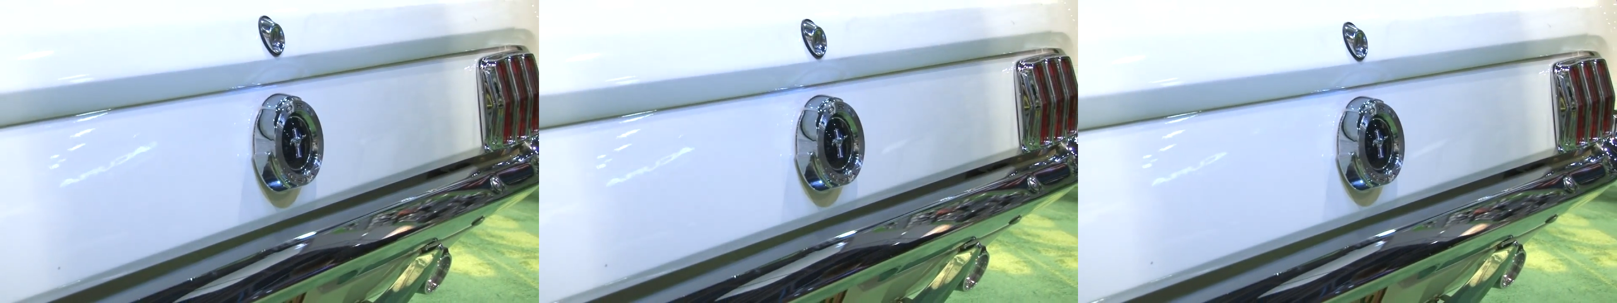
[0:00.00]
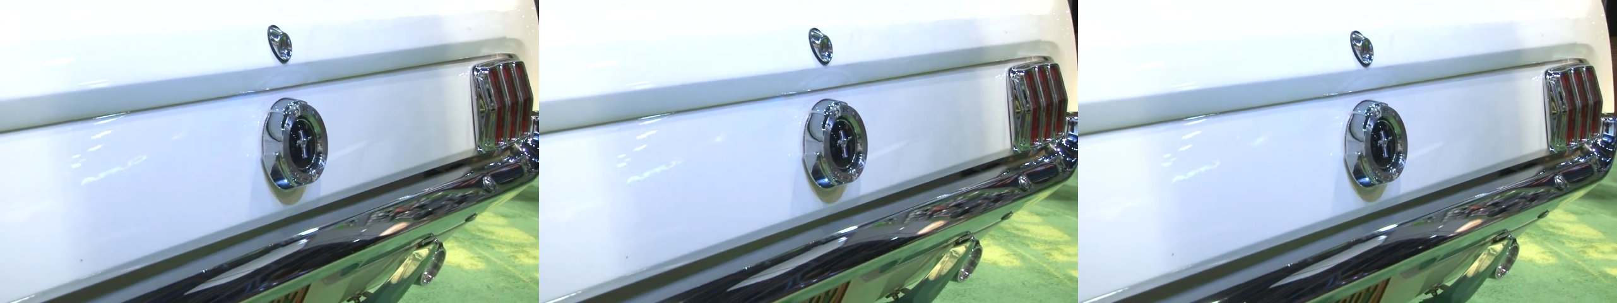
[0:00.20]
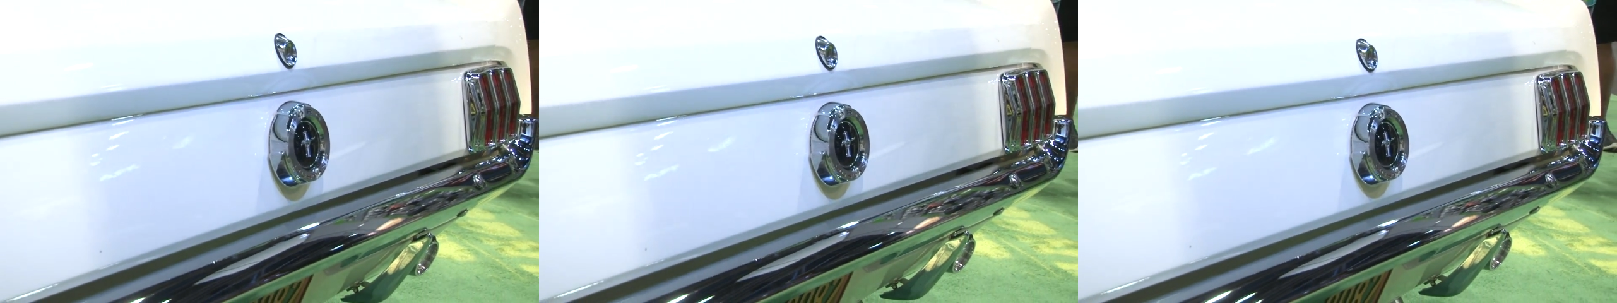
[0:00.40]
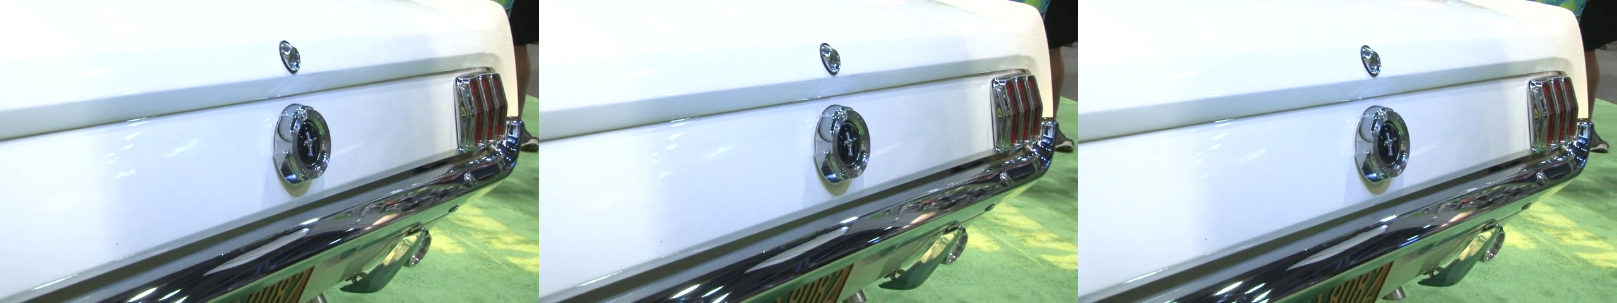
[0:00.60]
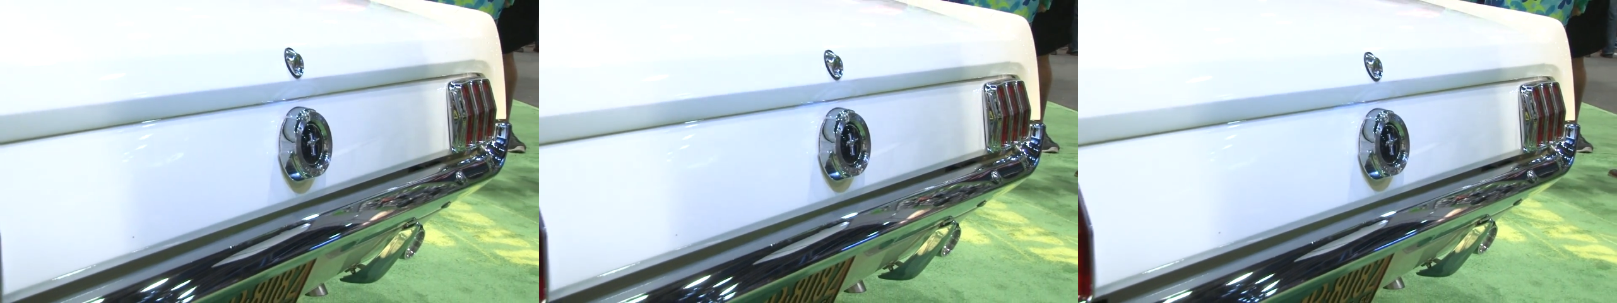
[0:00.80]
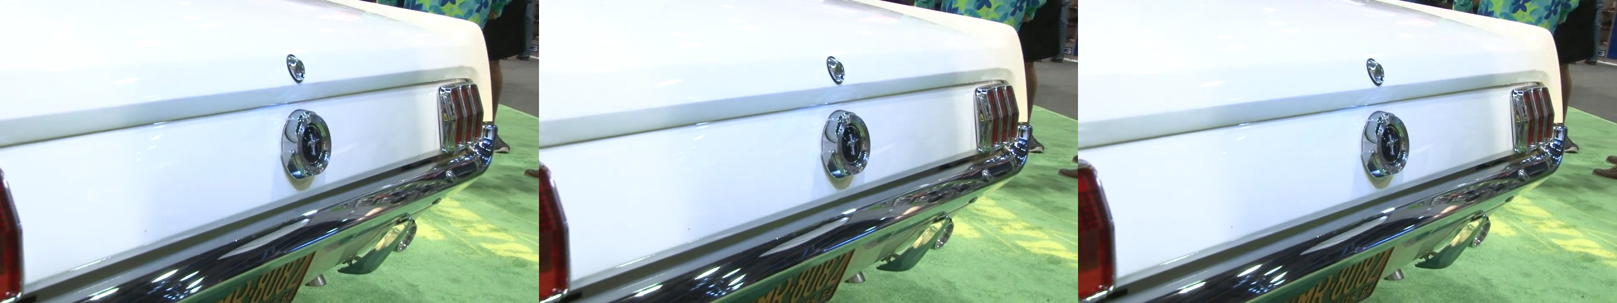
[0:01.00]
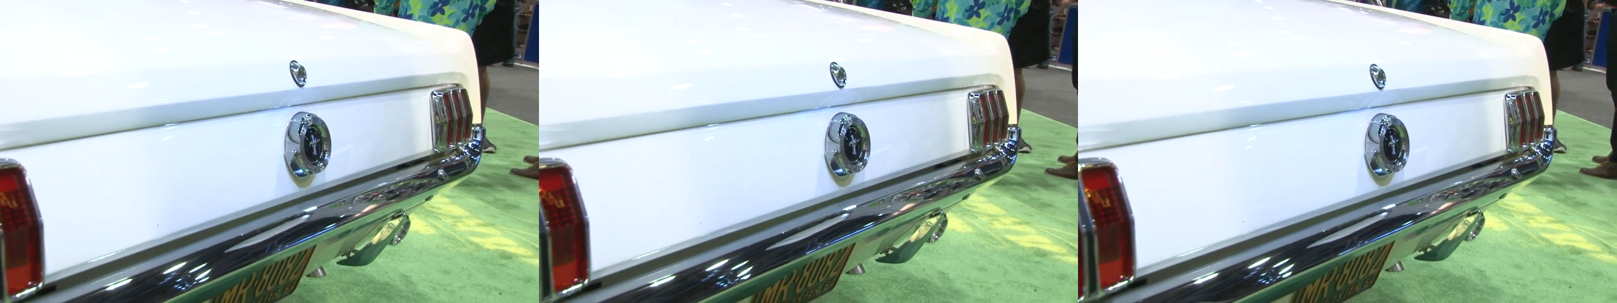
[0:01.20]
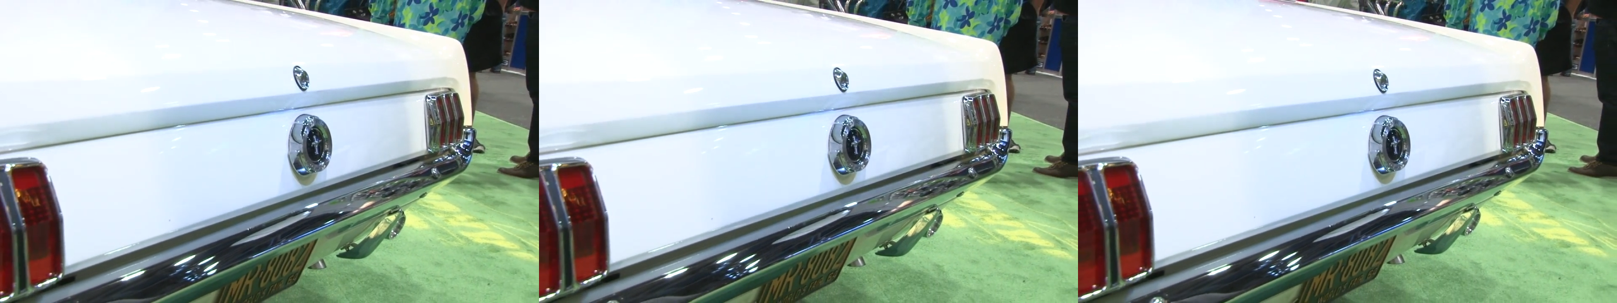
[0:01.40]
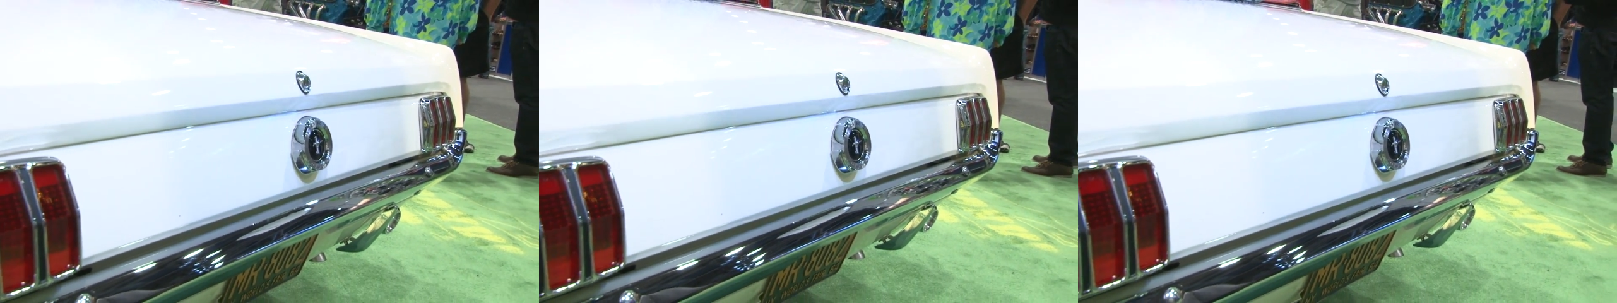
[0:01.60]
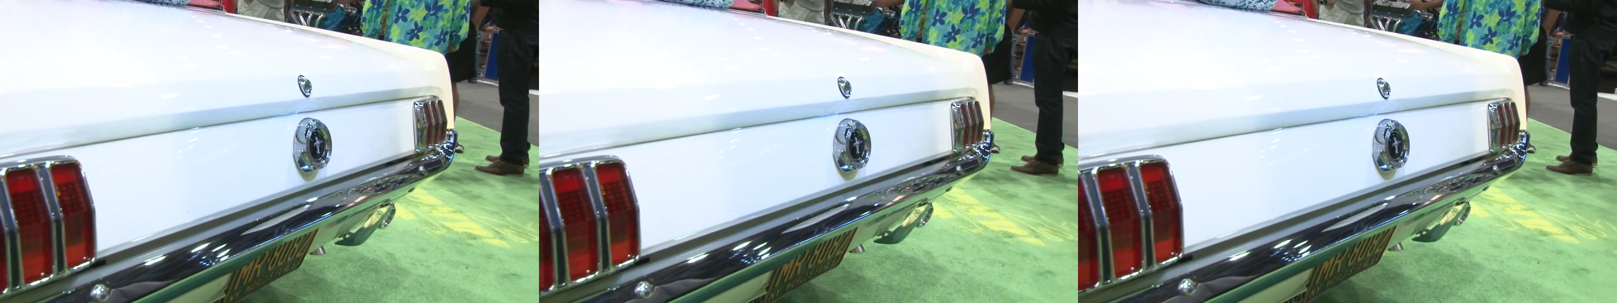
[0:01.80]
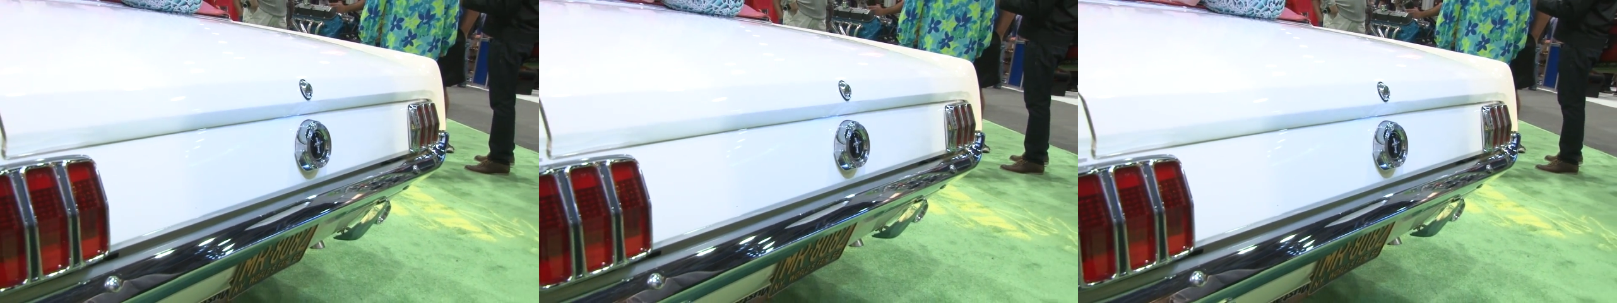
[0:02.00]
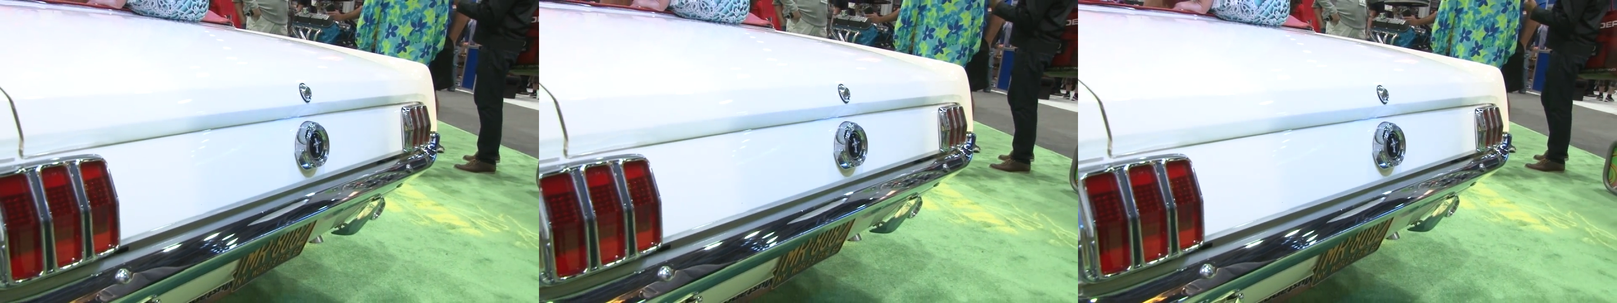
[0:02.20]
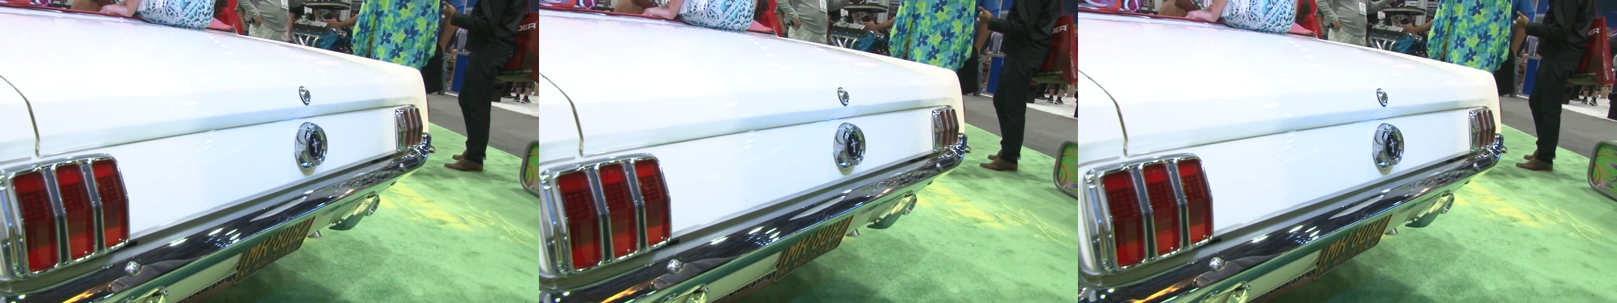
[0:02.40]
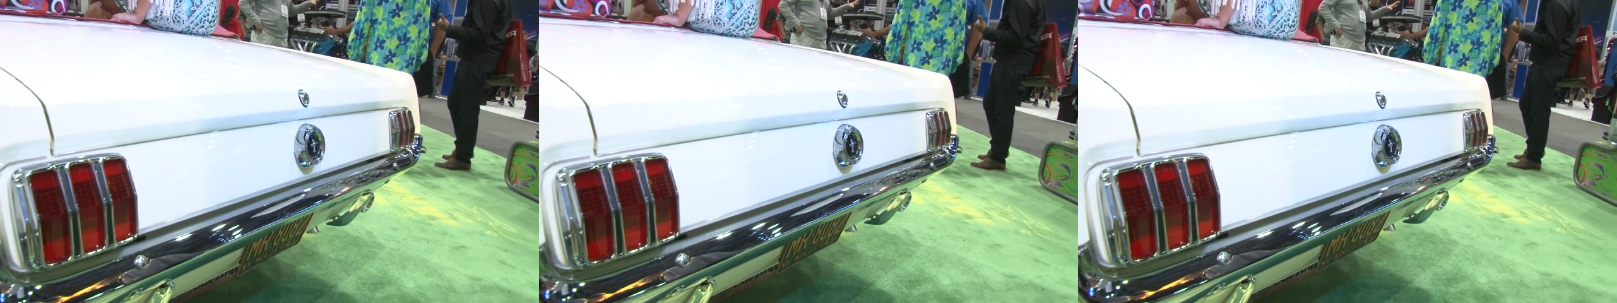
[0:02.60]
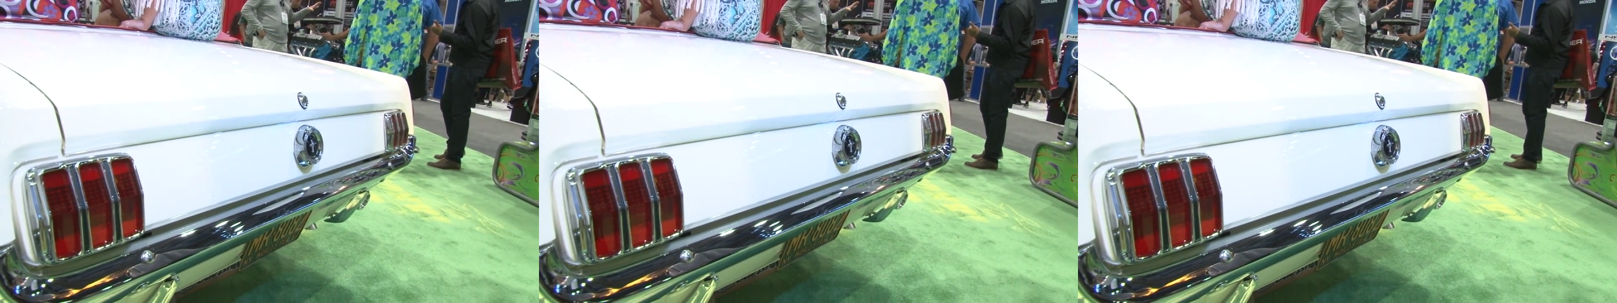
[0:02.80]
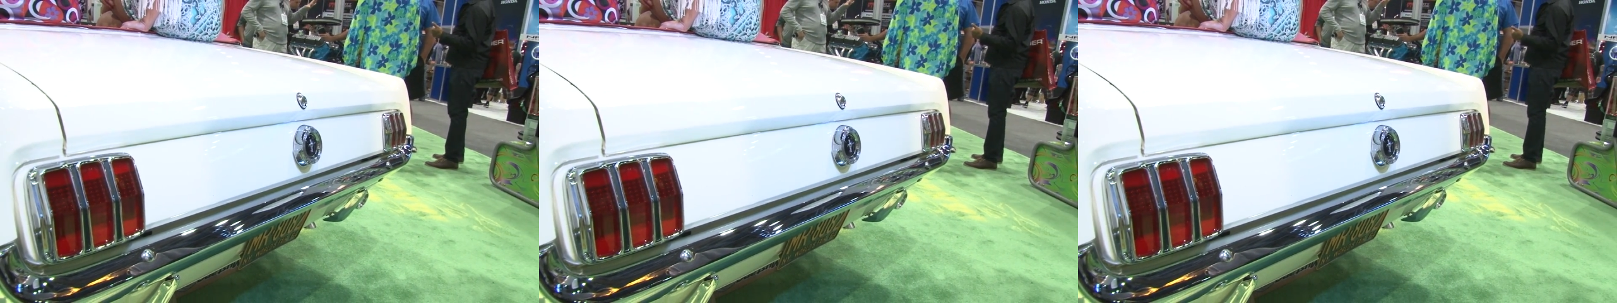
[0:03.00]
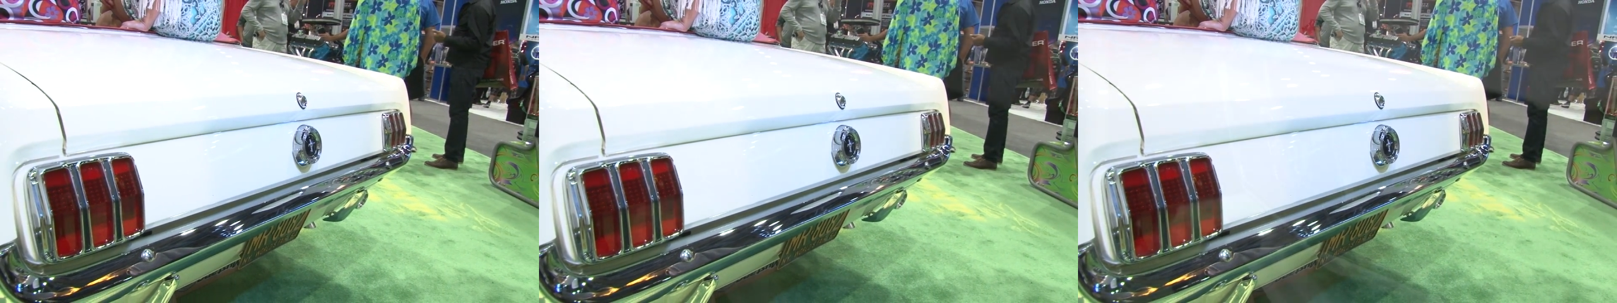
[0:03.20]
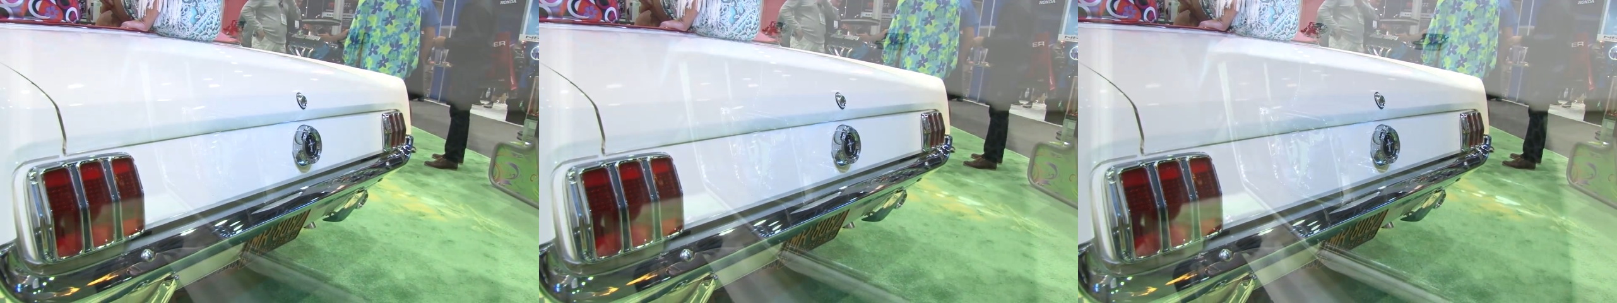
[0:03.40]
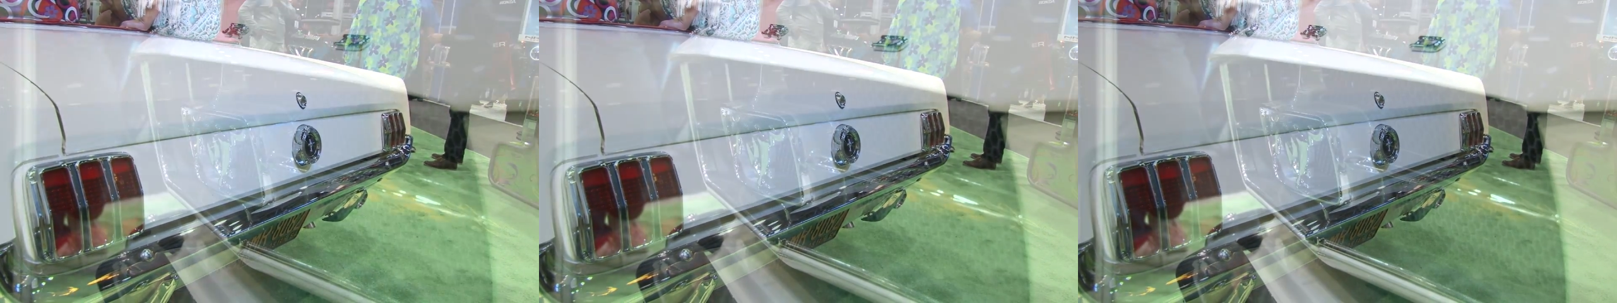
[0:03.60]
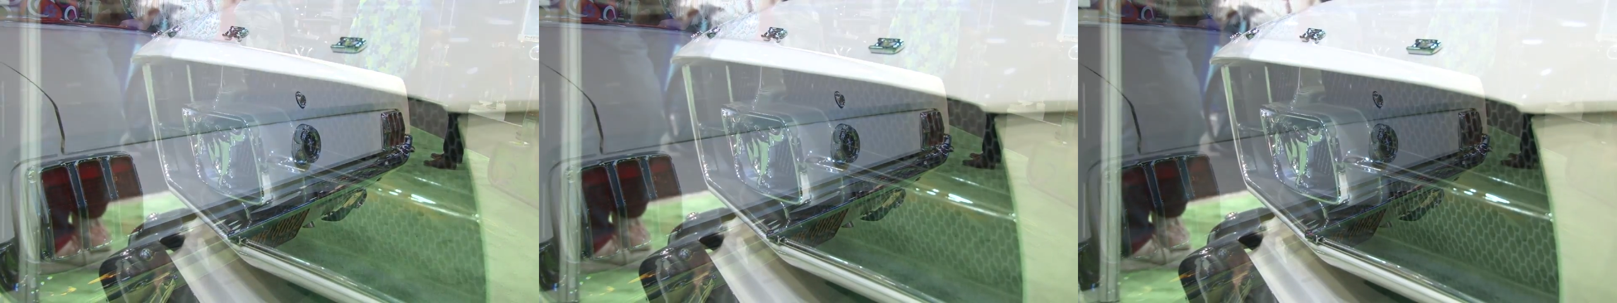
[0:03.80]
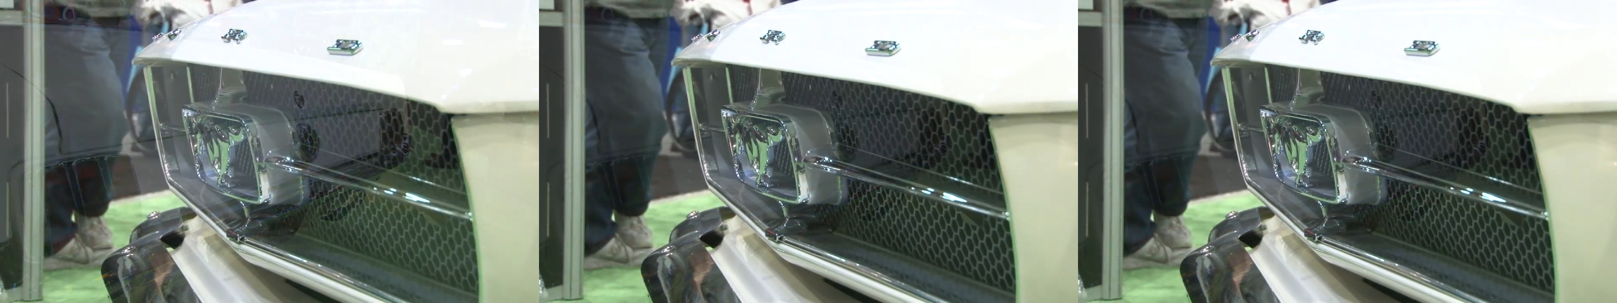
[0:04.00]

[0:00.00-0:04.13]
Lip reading: Nobody's mouth can be seen.